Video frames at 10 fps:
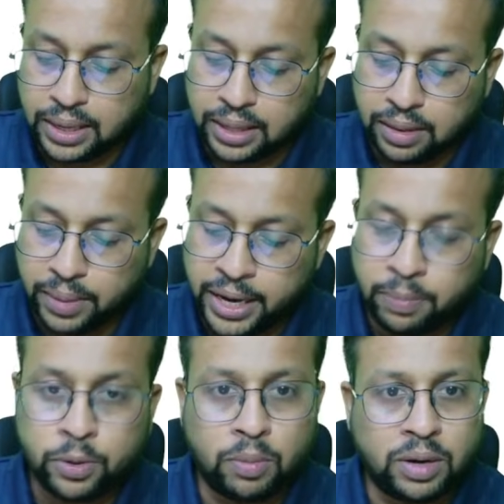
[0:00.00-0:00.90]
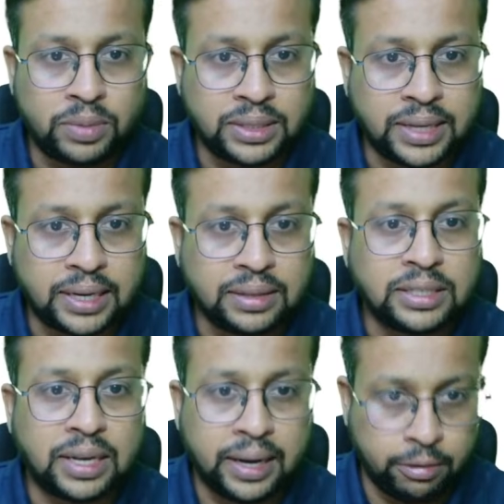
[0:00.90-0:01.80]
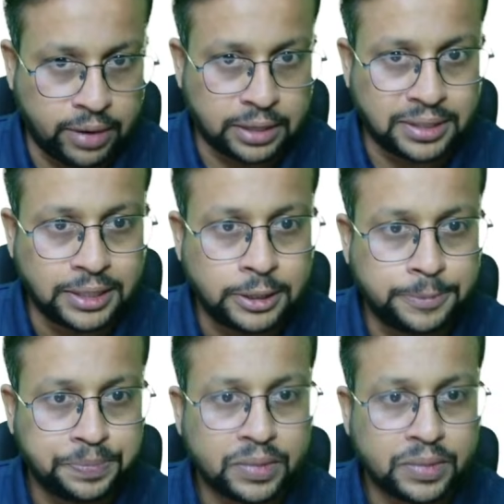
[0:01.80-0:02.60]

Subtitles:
The main problem is that these are live vaccines.